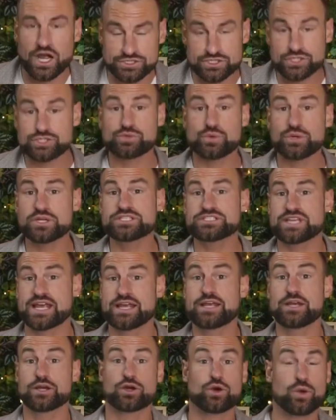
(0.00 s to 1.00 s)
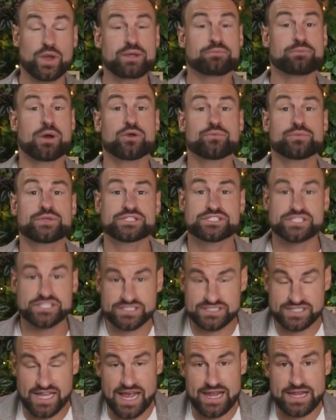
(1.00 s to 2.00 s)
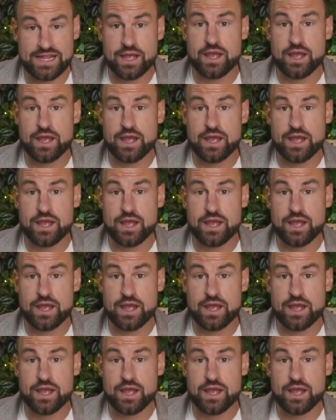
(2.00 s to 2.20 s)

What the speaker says: I want to take a quick moment to say,